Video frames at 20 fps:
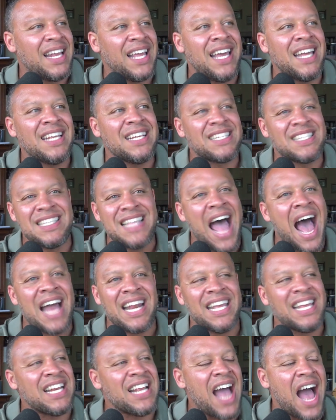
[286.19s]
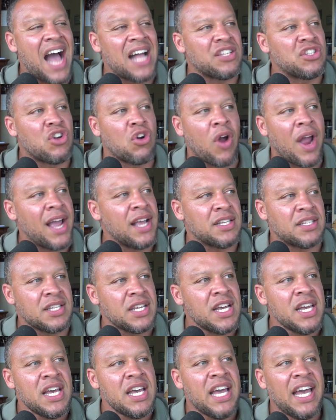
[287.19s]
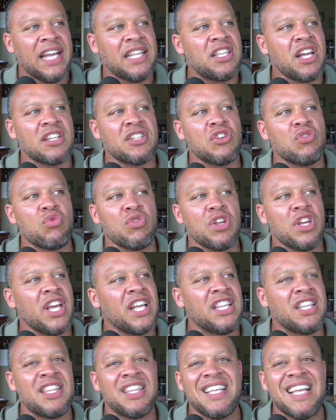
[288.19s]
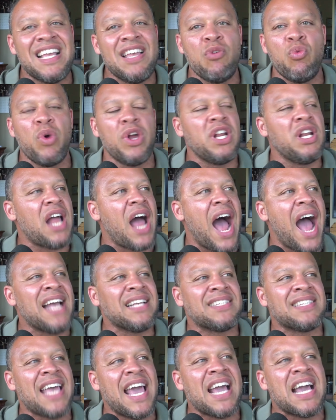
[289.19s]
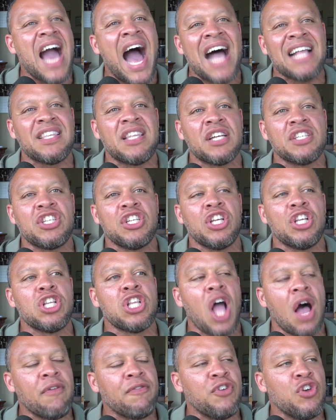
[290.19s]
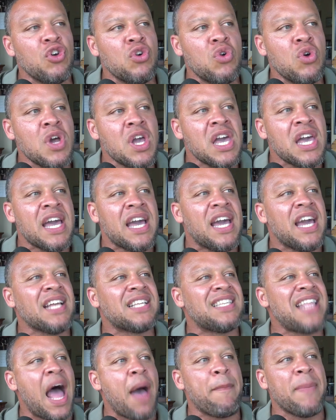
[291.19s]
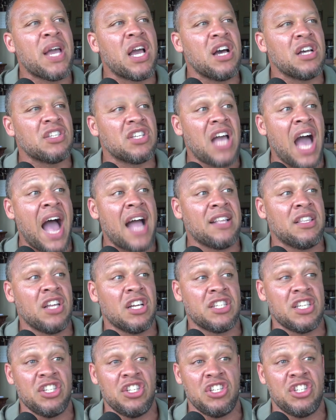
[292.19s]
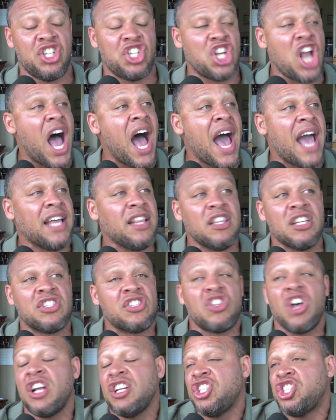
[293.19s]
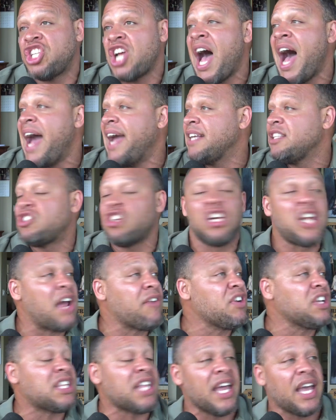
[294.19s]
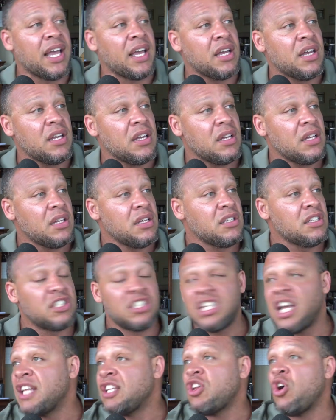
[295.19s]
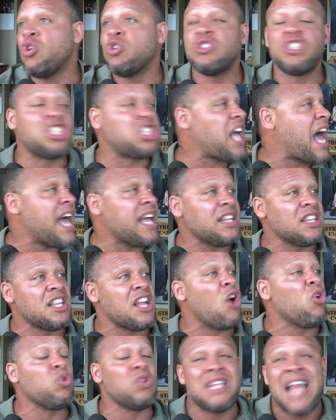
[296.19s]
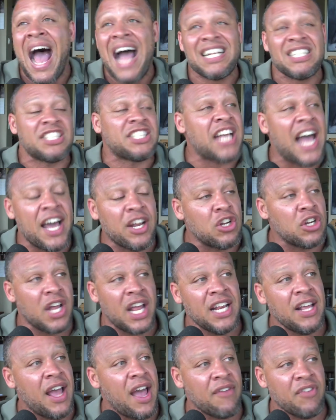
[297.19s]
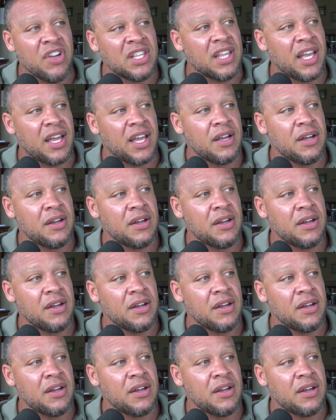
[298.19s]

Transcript: It is not in God's grace. It doesn't it when I say God doesn't love you, it's not because God doesn't shine. The sun shines on everything. The sun don't shine don't not shine on any, everything.